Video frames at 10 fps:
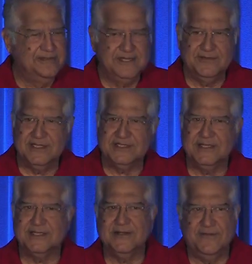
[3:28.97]
She was the
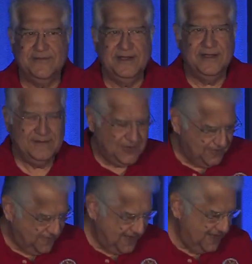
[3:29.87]
sister of a
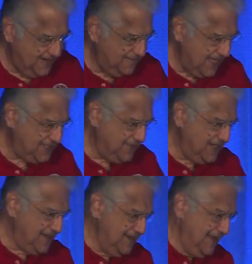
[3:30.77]
good friend and
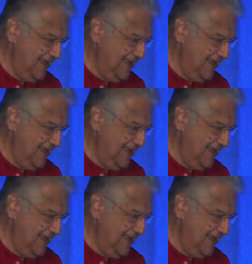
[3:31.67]
batchmate.